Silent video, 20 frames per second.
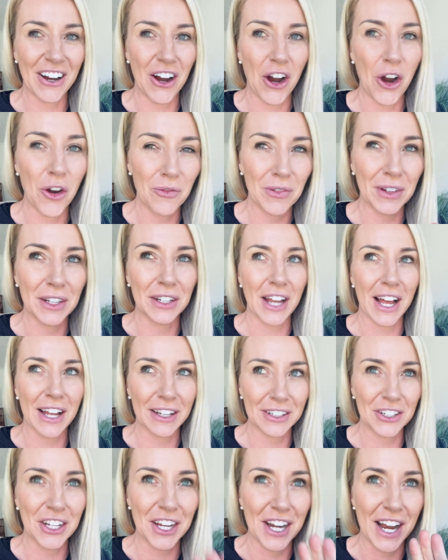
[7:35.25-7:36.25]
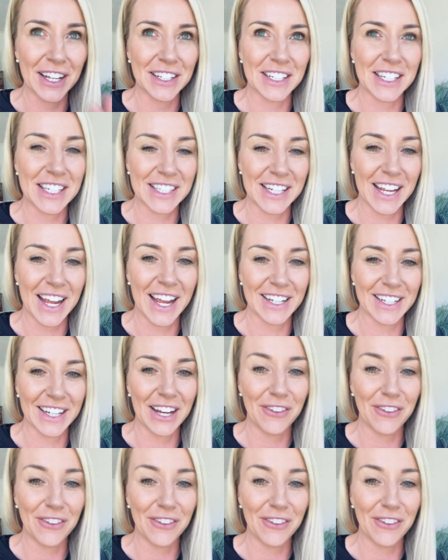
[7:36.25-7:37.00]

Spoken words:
I hope you can understand it.